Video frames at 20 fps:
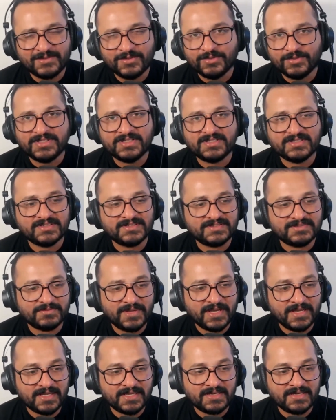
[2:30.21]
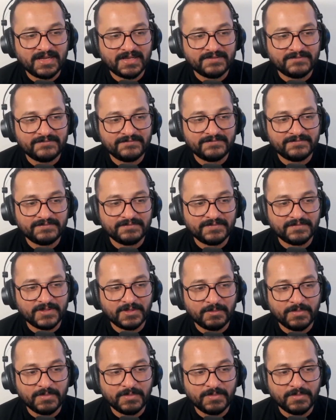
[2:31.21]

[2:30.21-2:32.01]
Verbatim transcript: two years where I've you know